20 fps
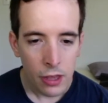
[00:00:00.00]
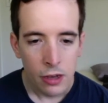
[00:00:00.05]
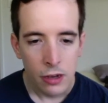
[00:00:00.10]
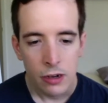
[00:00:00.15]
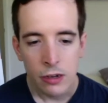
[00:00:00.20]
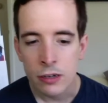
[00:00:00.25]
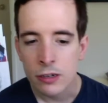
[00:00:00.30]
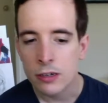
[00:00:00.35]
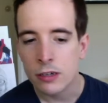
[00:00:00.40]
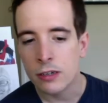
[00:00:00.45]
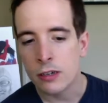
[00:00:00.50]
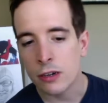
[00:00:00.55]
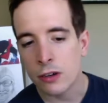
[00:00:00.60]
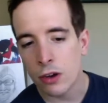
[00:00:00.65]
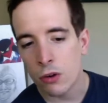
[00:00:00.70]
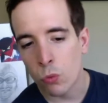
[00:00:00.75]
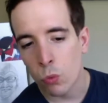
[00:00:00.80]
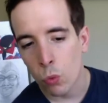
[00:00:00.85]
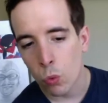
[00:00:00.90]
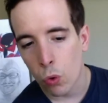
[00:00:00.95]

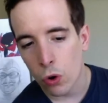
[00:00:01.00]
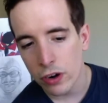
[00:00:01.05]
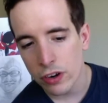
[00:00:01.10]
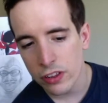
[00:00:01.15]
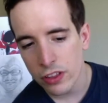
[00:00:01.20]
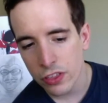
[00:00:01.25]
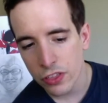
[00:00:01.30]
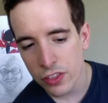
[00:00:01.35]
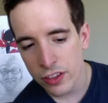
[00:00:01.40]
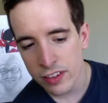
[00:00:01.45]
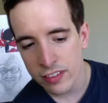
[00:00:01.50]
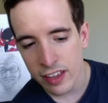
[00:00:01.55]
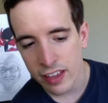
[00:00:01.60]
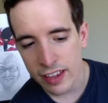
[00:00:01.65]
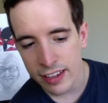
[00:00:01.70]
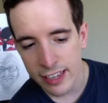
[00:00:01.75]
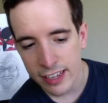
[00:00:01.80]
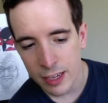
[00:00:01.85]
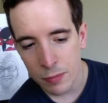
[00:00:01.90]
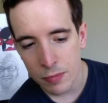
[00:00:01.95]
One of the things that
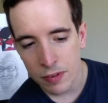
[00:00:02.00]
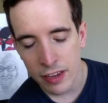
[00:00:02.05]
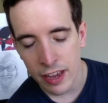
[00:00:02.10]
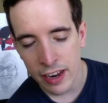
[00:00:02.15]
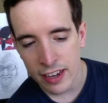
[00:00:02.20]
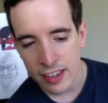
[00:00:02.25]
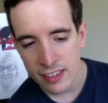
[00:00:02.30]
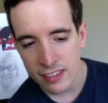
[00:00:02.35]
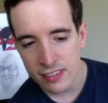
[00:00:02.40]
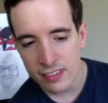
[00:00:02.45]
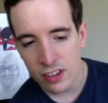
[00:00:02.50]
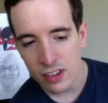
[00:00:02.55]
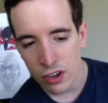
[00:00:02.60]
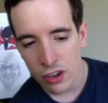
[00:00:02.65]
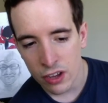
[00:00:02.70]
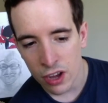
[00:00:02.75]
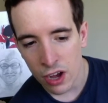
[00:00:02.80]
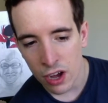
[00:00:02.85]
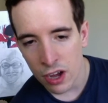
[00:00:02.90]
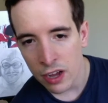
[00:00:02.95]
I keep getting
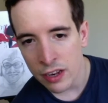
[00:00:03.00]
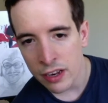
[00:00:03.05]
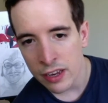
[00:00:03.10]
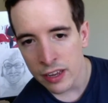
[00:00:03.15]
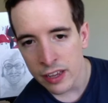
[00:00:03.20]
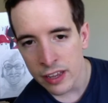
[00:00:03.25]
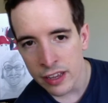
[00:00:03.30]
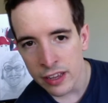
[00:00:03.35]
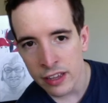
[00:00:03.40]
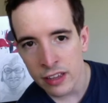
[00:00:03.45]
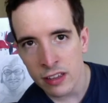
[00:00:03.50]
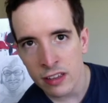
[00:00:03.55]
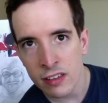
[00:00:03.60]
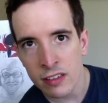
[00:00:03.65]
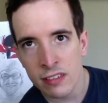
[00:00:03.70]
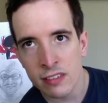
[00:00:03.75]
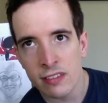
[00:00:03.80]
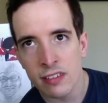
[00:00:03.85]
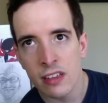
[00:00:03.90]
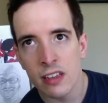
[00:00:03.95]
stuck on
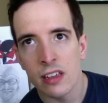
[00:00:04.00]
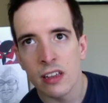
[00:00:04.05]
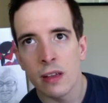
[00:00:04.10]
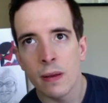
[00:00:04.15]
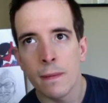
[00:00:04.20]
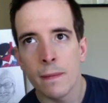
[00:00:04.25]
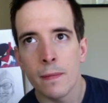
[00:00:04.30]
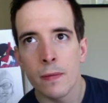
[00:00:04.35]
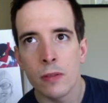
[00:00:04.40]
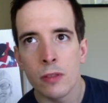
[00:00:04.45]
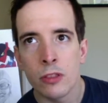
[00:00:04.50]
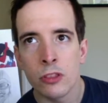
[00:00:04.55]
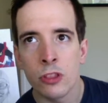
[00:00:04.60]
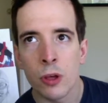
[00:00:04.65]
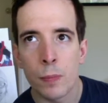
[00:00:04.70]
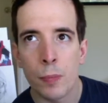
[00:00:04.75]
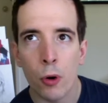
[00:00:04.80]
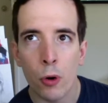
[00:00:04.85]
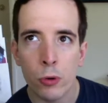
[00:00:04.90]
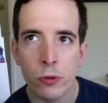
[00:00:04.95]
is the
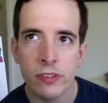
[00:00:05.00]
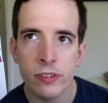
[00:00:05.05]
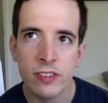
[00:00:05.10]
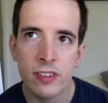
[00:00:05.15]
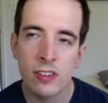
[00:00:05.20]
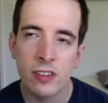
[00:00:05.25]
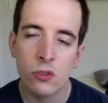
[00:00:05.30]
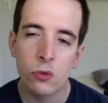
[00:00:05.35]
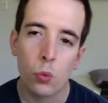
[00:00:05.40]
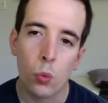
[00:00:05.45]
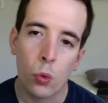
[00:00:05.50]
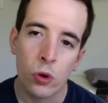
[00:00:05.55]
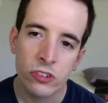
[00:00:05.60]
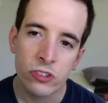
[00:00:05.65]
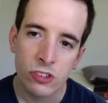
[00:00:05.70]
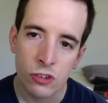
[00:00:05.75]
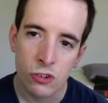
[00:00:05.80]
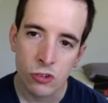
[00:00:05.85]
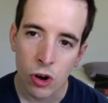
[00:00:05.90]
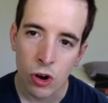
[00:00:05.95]
poses, what
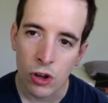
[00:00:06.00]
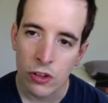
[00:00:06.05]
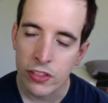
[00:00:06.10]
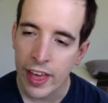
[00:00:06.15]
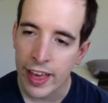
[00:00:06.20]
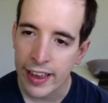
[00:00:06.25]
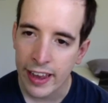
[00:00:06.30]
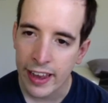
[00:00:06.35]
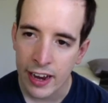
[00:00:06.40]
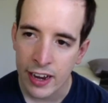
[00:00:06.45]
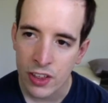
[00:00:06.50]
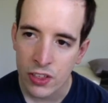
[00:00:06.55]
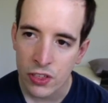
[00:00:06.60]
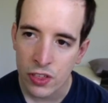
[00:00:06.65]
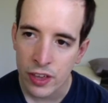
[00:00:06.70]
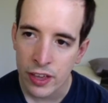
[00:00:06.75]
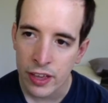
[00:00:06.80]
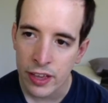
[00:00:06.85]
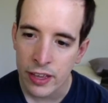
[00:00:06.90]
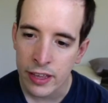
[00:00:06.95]
to draw, that kind of
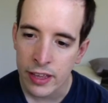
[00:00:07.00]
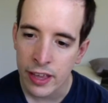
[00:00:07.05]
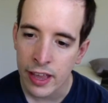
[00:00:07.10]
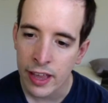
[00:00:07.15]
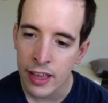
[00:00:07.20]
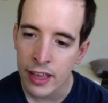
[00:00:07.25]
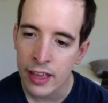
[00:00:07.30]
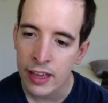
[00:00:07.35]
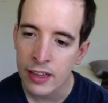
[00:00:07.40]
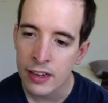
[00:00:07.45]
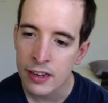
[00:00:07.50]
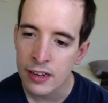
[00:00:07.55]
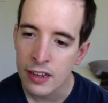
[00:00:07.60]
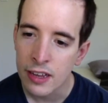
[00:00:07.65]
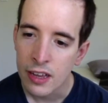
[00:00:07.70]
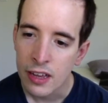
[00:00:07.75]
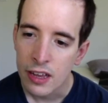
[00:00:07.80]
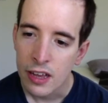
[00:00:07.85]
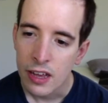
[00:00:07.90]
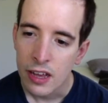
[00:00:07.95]
thing, and
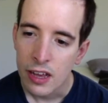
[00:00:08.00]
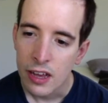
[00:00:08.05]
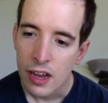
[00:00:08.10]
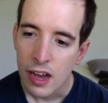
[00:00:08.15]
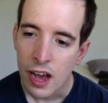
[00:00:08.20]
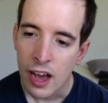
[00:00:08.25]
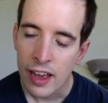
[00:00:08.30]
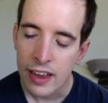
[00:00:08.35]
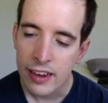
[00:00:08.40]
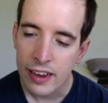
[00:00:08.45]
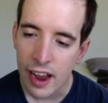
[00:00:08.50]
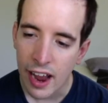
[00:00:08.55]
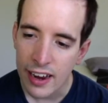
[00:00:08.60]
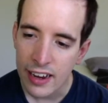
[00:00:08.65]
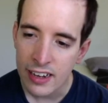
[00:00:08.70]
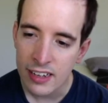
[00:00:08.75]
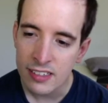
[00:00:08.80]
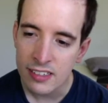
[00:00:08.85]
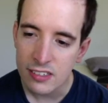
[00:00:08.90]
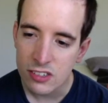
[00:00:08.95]
I kind
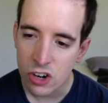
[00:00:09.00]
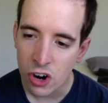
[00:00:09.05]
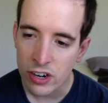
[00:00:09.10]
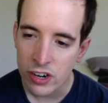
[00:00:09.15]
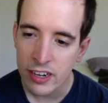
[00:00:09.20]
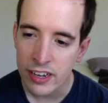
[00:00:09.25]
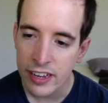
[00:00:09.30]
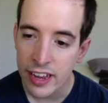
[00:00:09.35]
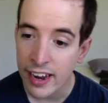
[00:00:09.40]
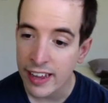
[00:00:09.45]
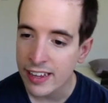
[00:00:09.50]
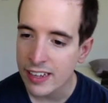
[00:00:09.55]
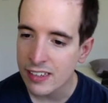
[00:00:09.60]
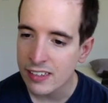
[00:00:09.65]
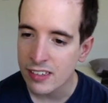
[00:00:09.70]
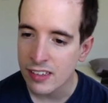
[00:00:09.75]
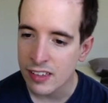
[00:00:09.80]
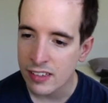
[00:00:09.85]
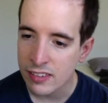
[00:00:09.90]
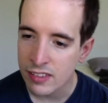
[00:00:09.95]
of started getting
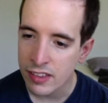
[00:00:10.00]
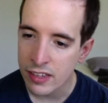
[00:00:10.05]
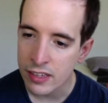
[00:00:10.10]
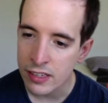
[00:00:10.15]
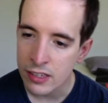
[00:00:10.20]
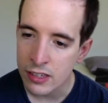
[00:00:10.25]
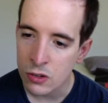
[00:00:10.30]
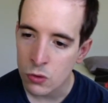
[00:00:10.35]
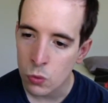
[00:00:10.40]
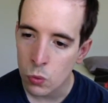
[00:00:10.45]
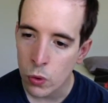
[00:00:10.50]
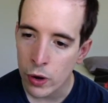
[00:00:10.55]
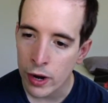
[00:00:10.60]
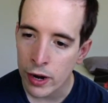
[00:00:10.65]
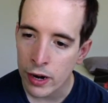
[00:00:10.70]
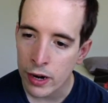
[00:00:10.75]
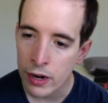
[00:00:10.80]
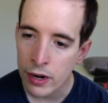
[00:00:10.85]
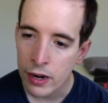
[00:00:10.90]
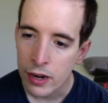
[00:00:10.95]
into this lately
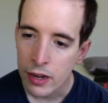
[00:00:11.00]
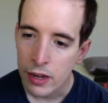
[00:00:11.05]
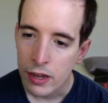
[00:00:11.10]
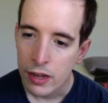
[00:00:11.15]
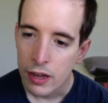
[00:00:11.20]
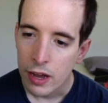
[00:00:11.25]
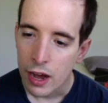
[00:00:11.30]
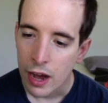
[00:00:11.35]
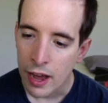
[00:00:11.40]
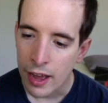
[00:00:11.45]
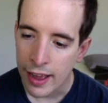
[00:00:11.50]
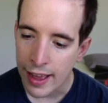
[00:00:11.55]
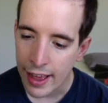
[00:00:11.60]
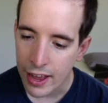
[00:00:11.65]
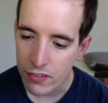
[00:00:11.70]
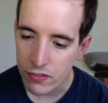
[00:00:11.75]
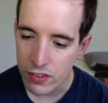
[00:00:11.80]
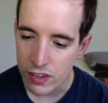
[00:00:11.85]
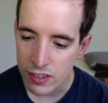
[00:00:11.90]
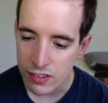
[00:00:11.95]
where I
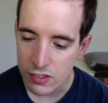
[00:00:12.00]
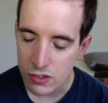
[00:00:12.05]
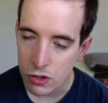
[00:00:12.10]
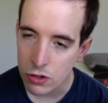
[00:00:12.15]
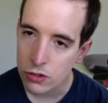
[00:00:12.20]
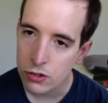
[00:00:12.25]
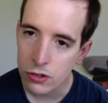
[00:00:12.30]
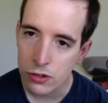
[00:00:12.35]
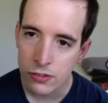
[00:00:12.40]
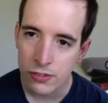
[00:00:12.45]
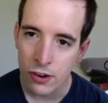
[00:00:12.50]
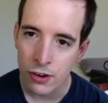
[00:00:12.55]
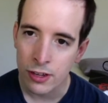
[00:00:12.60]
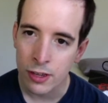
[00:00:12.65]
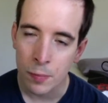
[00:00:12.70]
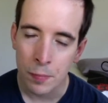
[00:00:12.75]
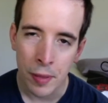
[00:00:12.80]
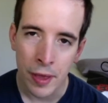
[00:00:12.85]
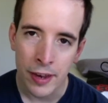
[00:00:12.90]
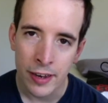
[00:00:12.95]
have the Skullgirls Art
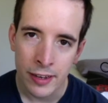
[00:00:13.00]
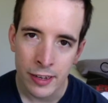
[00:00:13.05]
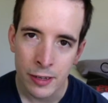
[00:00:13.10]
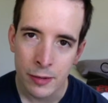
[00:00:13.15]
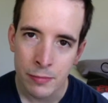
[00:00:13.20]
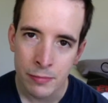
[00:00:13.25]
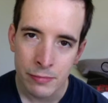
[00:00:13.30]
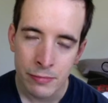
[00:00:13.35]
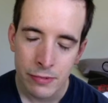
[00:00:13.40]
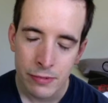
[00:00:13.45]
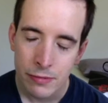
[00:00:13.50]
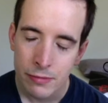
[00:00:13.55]
Compendium,